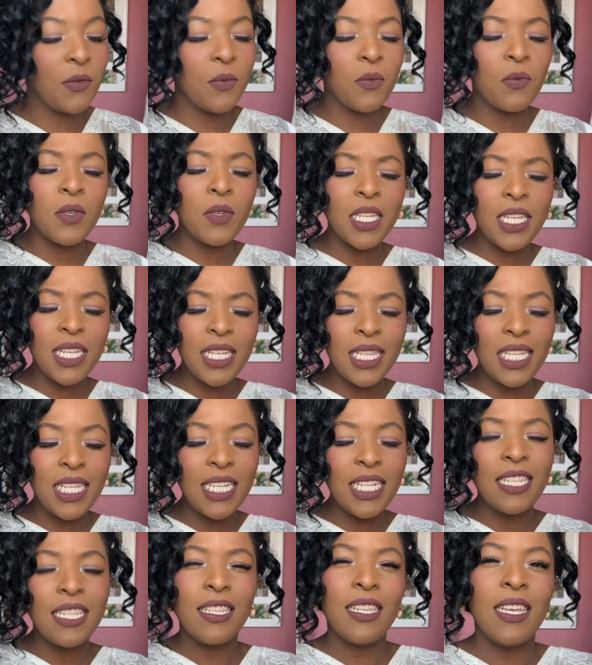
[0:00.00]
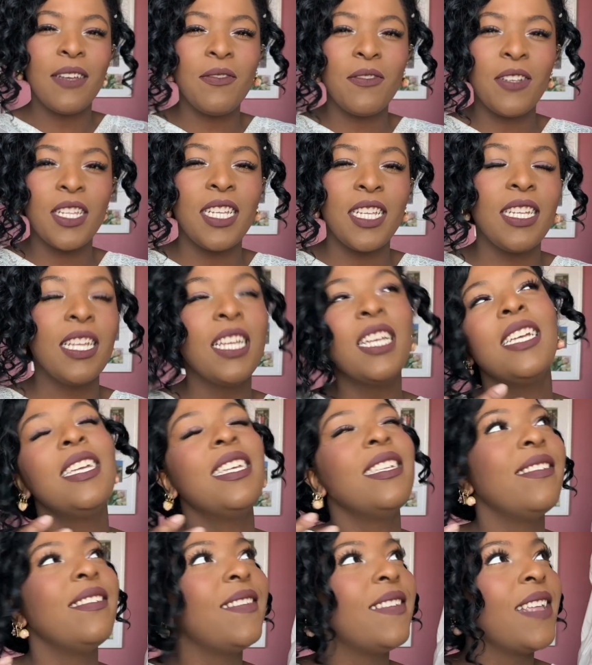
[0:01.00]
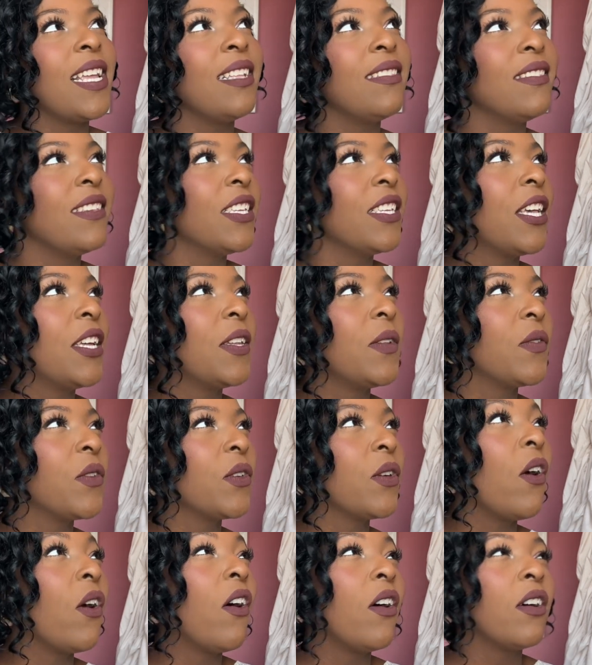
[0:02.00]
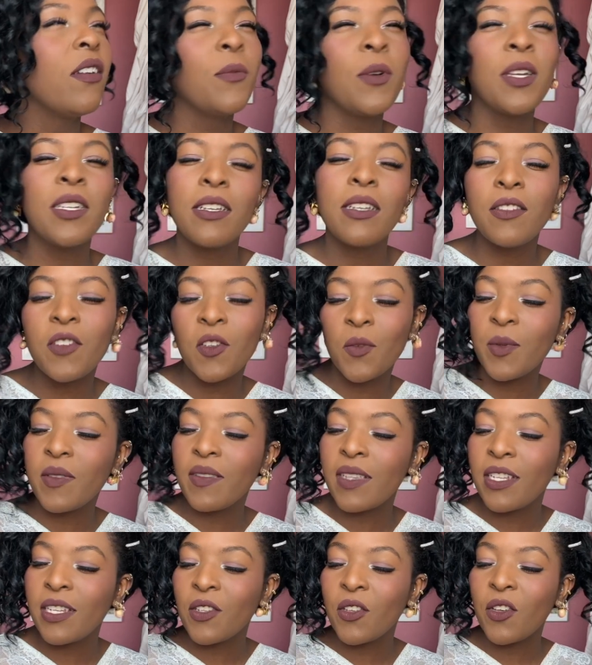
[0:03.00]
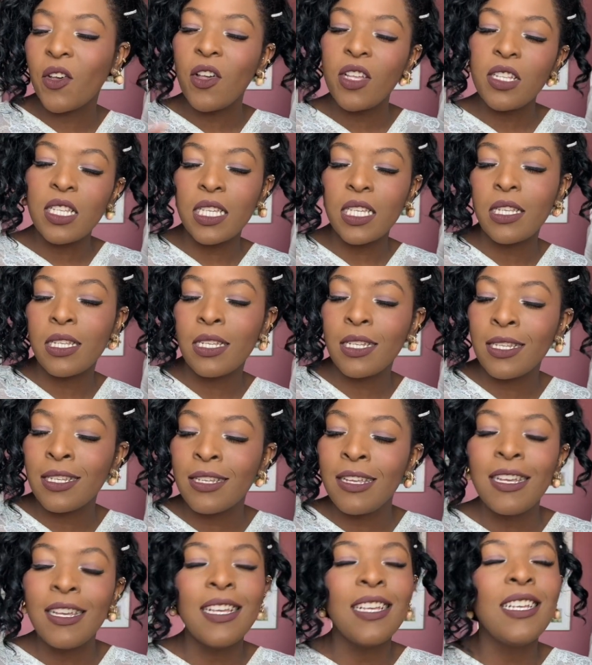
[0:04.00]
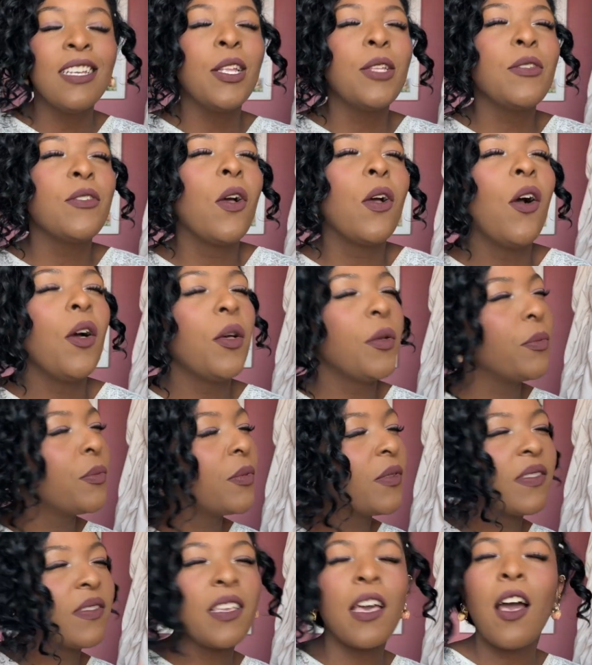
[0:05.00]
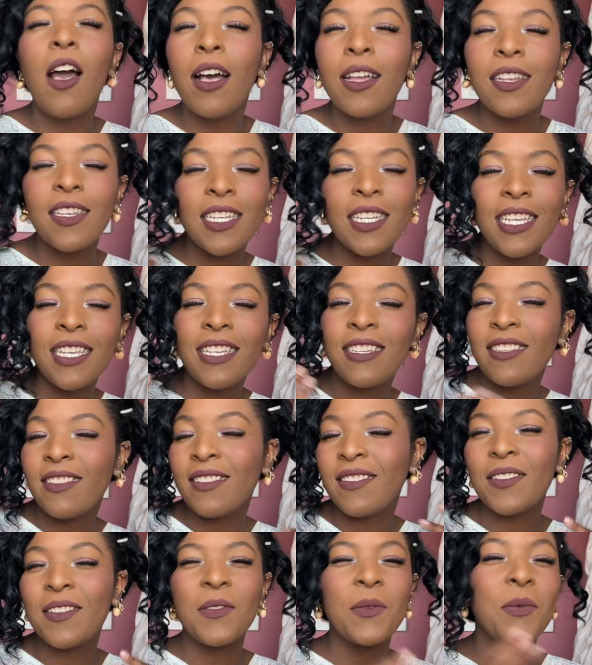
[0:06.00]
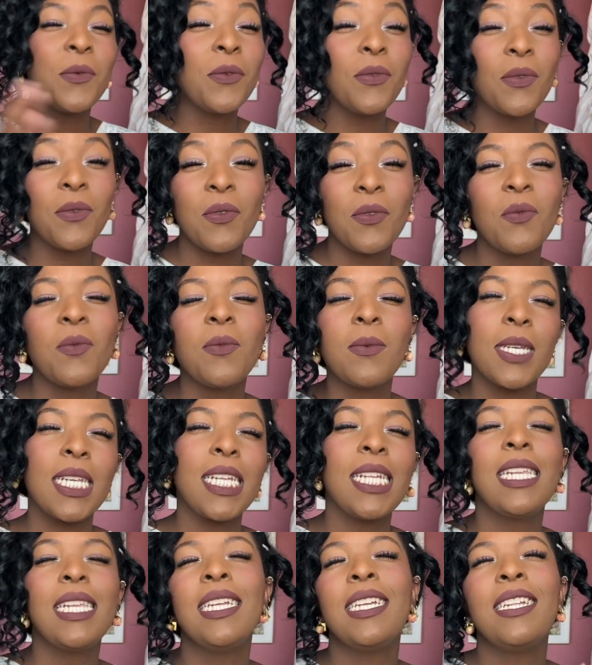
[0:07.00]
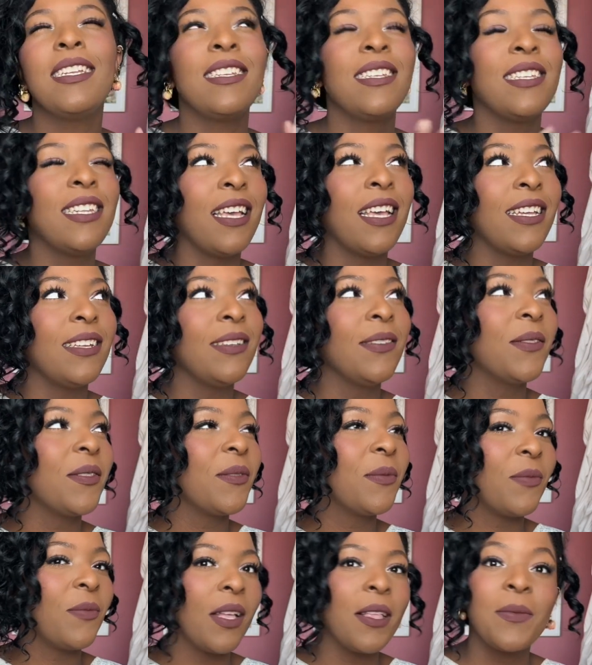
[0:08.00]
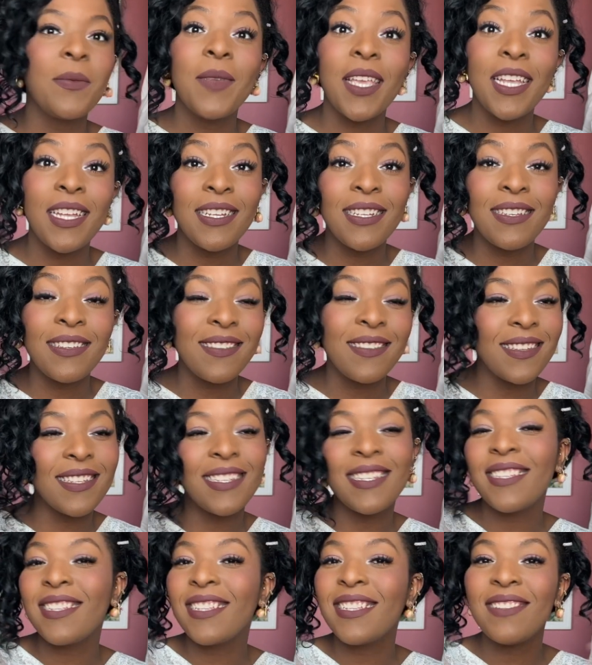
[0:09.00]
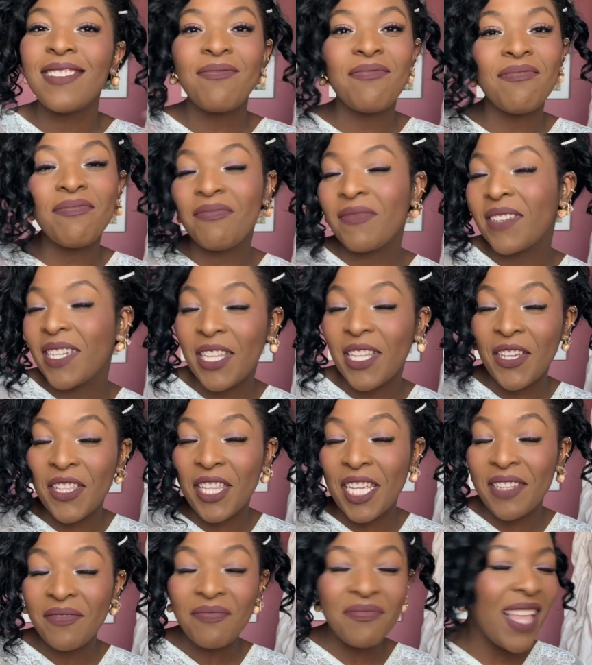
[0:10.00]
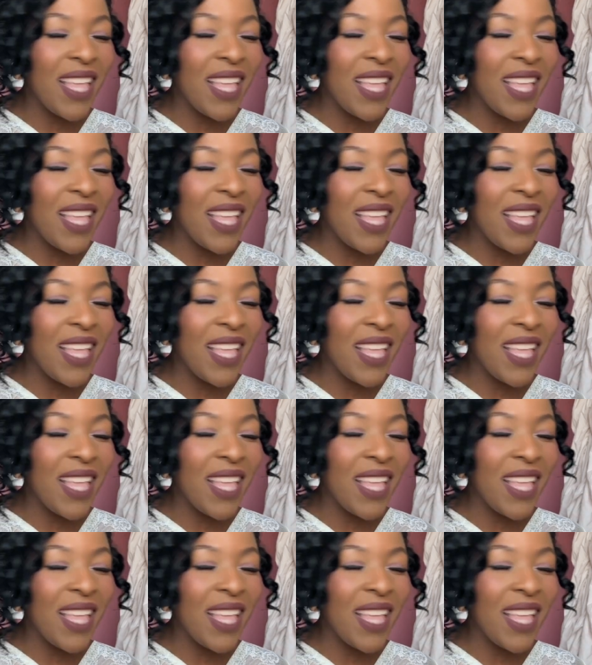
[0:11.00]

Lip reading: really lovely, dainty kind of 100% cotton tops, cardigans, just all sorts of really nice, well-made clothing.